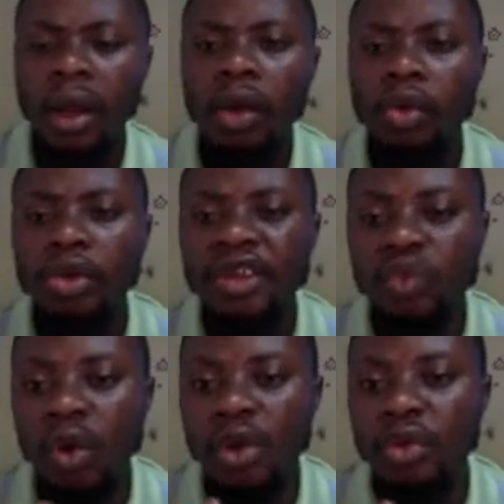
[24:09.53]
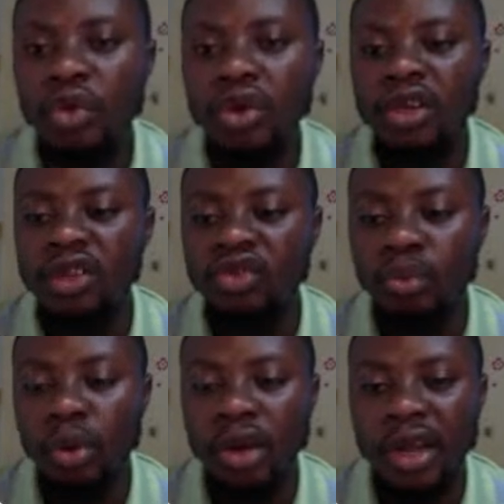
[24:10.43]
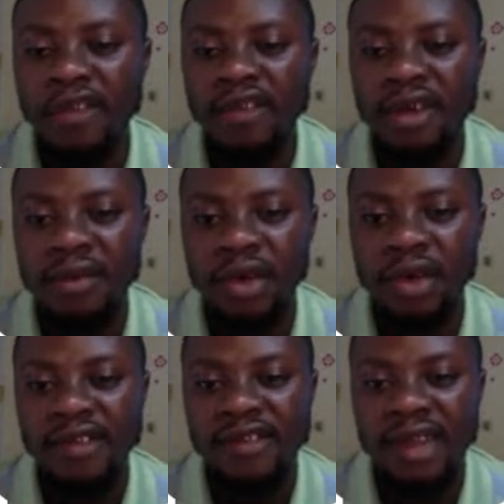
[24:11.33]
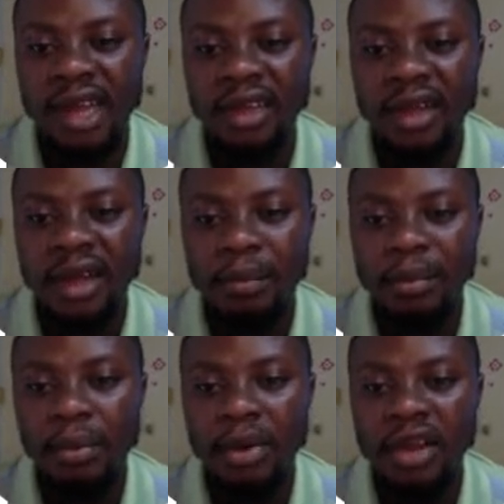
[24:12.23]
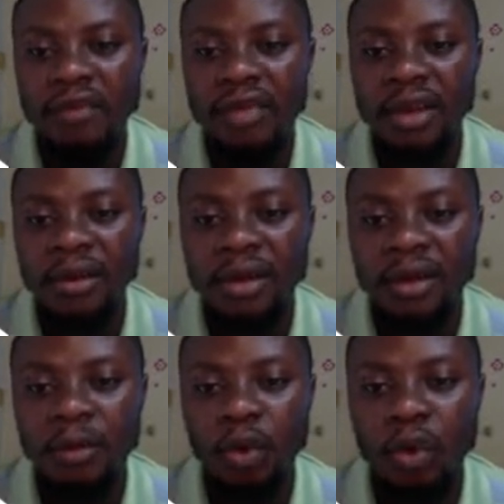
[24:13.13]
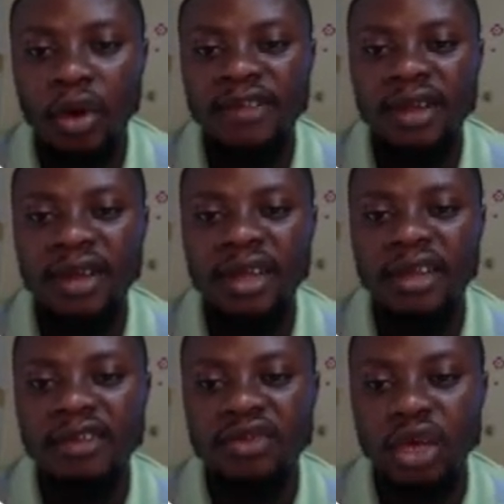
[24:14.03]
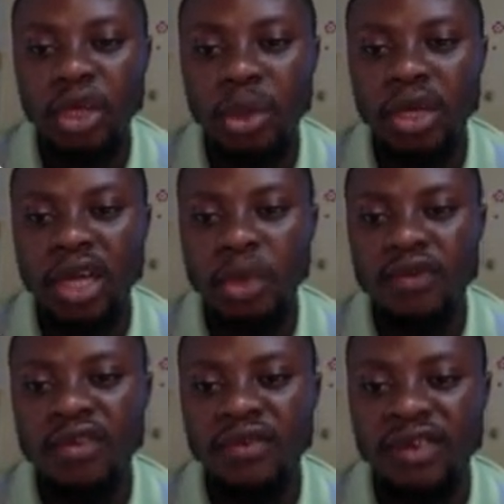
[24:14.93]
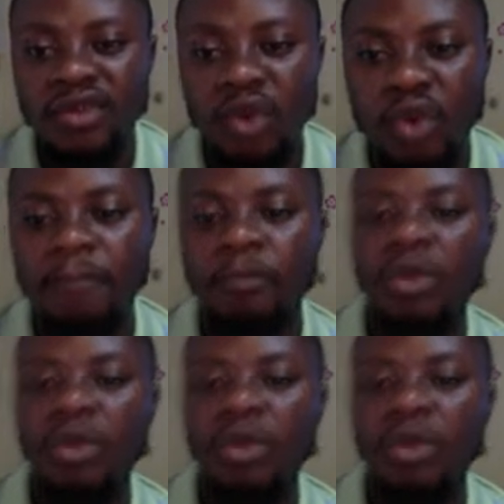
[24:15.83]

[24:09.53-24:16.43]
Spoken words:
This one, you don't need to bother yourself. You can select people living or recently in this location. You can choose this first one.